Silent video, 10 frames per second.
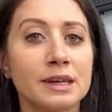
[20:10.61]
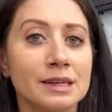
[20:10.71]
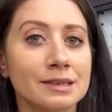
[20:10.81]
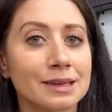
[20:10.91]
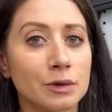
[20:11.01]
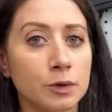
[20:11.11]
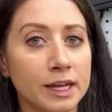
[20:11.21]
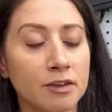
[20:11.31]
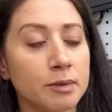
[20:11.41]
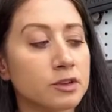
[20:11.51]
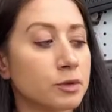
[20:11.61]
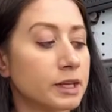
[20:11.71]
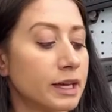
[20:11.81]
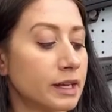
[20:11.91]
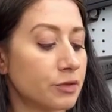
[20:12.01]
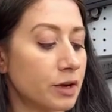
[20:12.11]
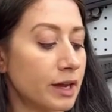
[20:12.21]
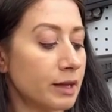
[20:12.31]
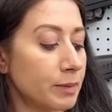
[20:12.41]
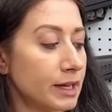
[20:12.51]
It's got a 1/2 by 28
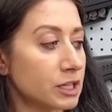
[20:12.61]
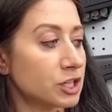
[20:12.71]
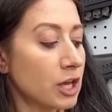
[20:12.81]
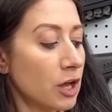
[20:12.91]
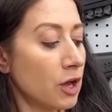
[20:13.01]
thread pitch.